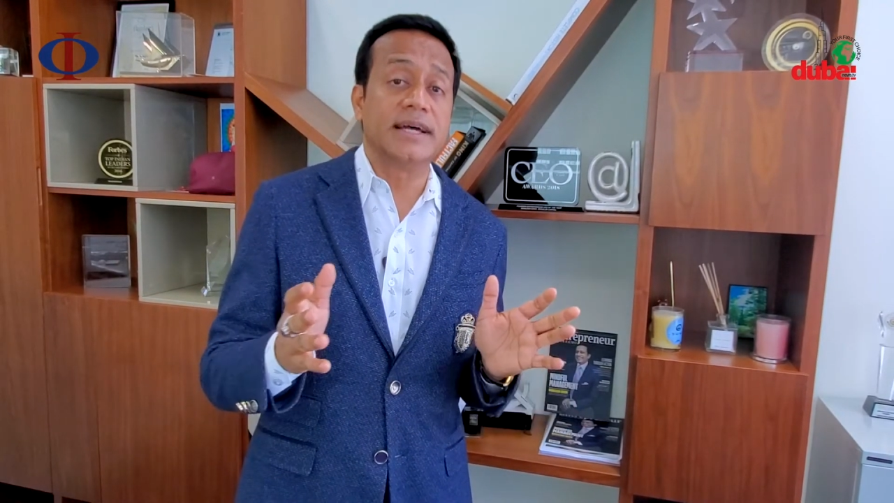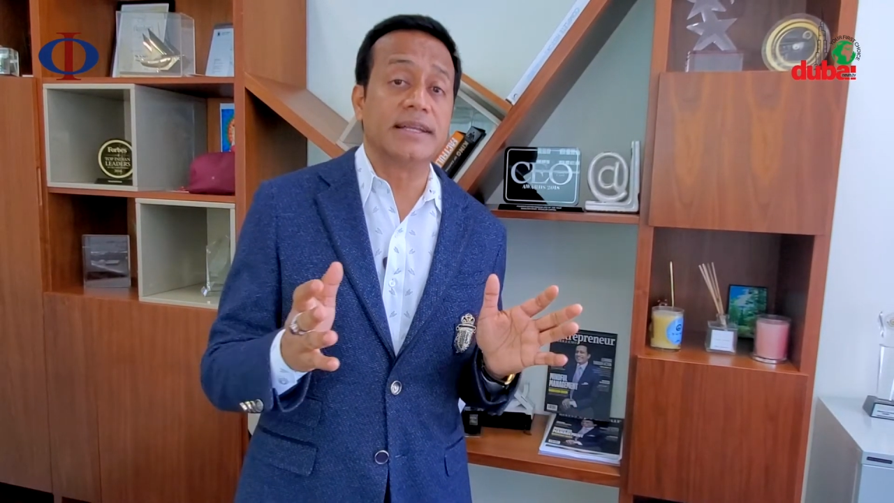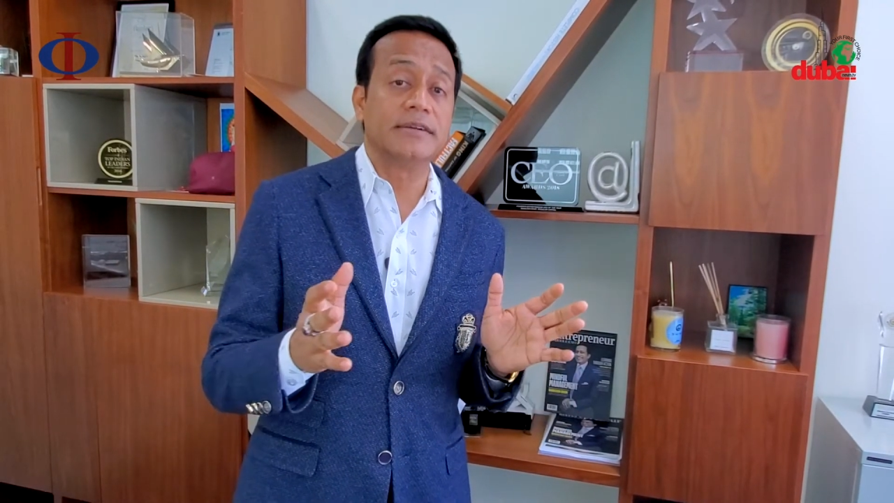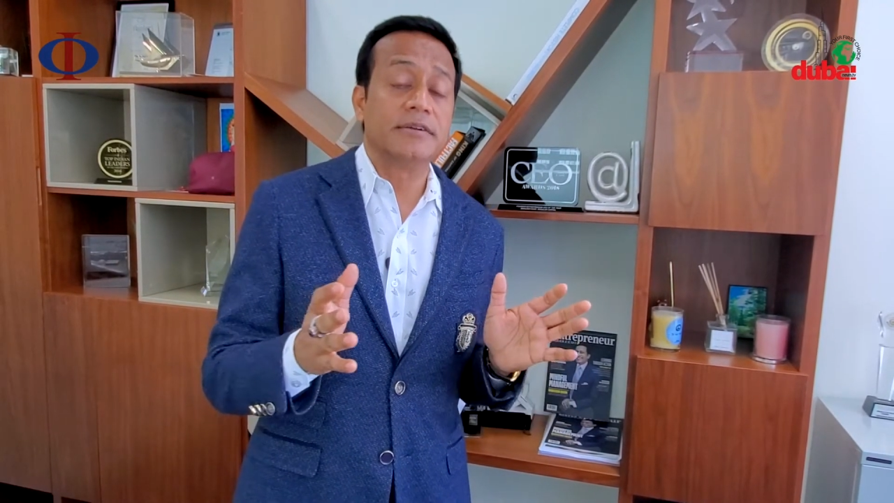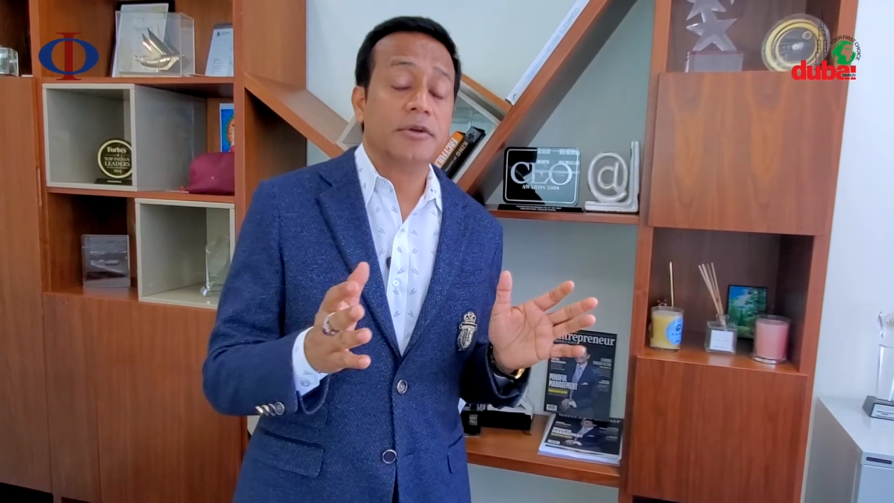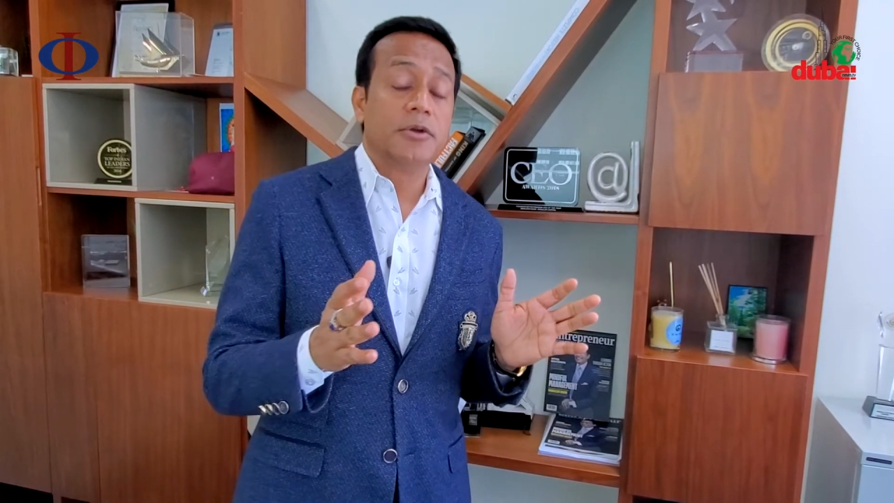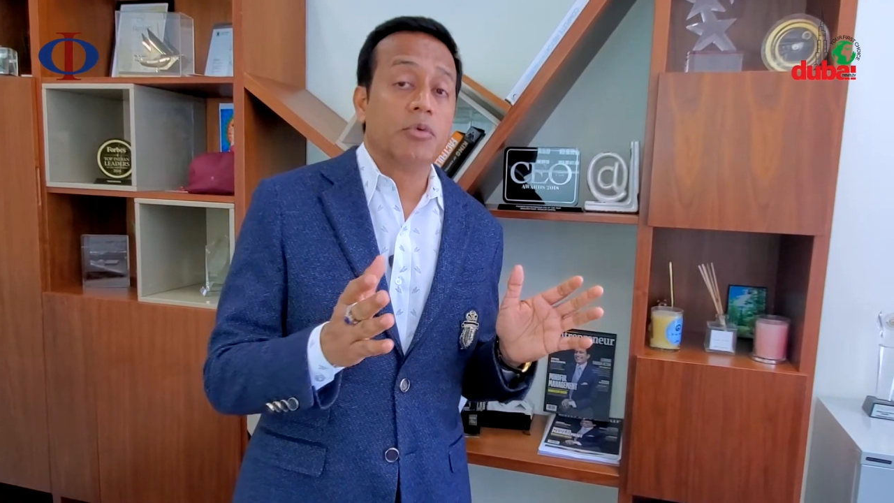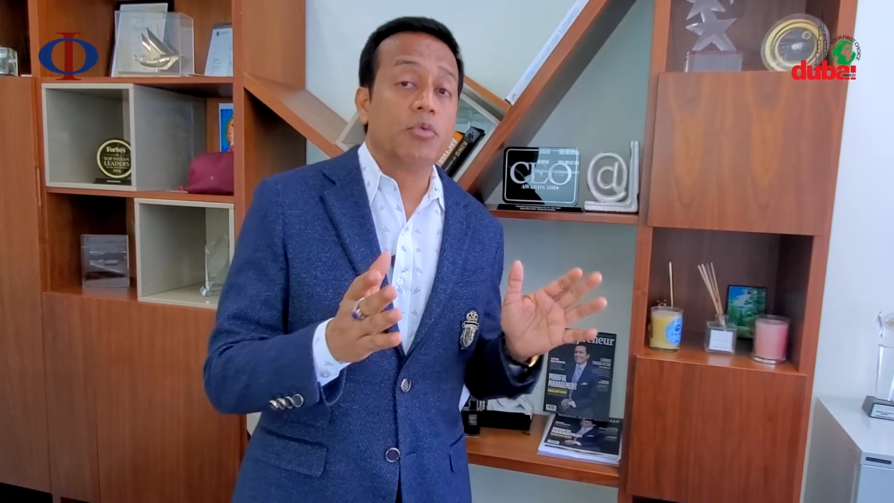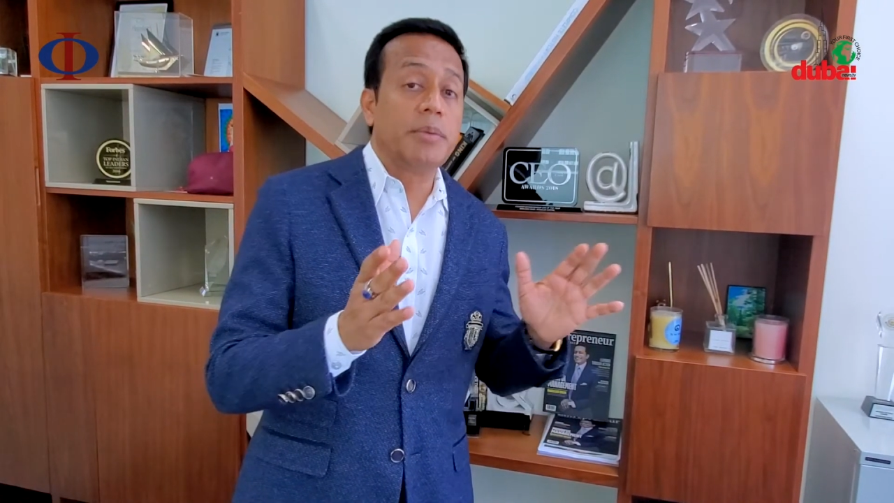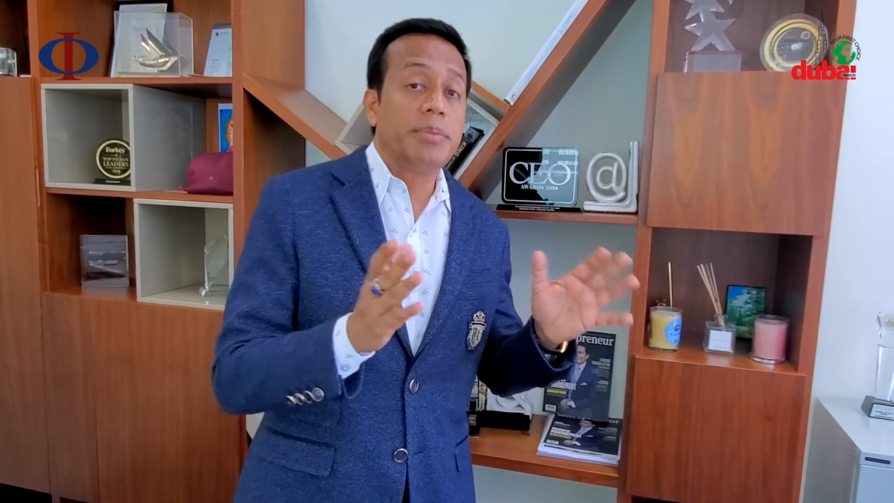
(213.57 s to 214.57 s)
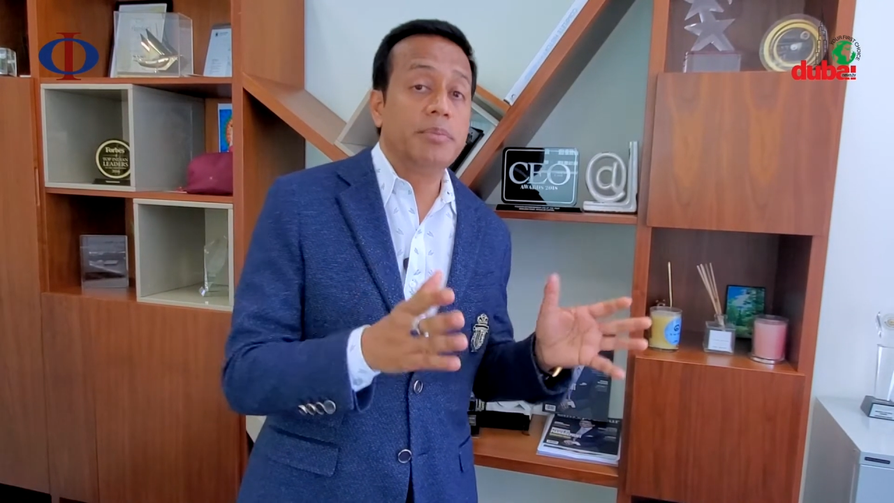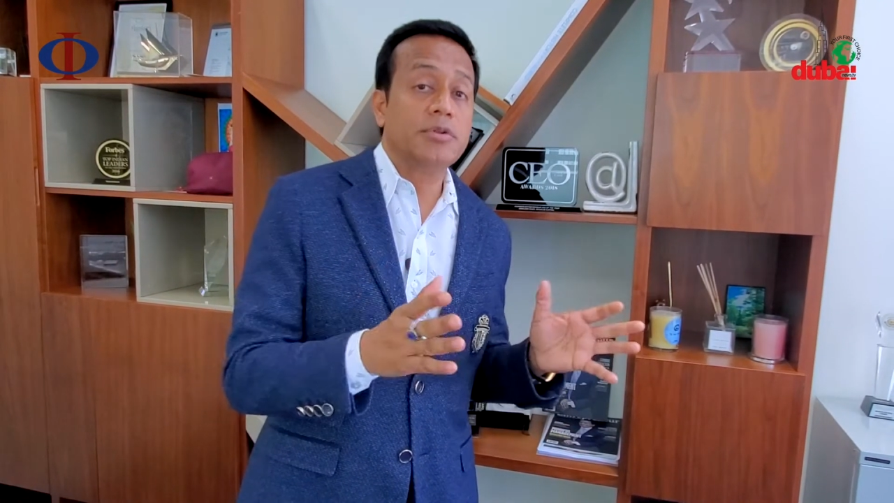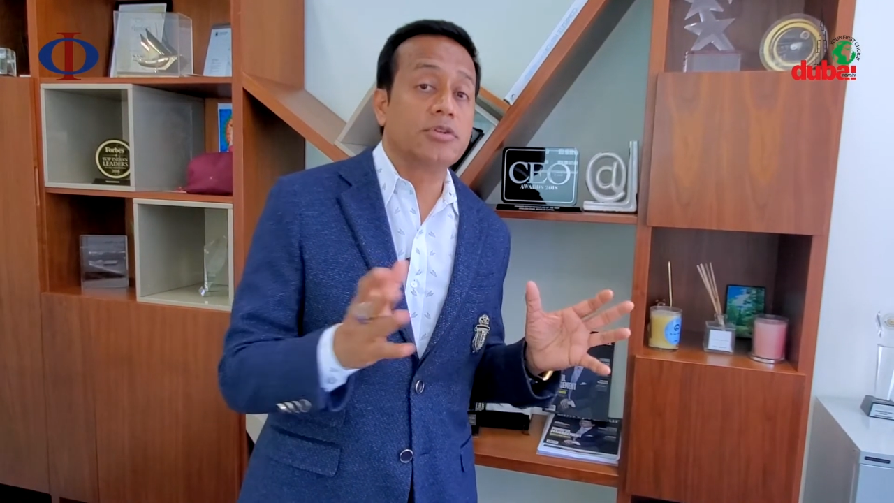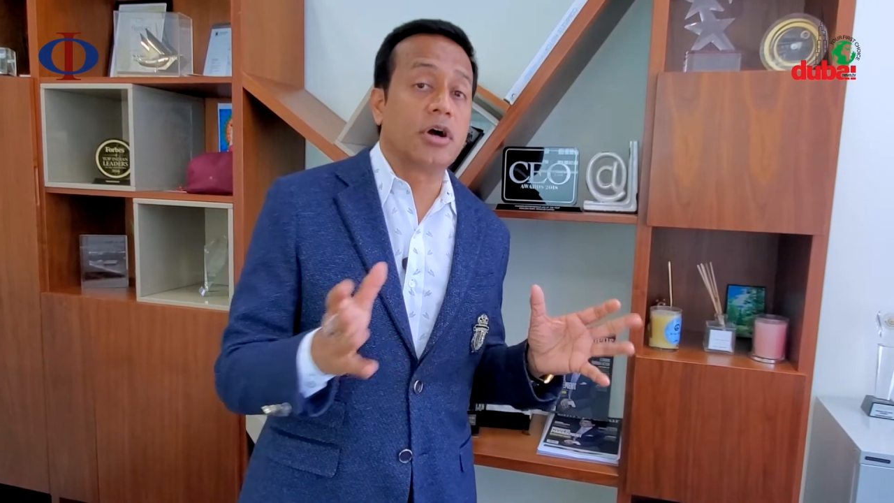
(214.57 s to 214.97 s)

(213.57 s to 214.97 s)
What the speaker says: that where people talk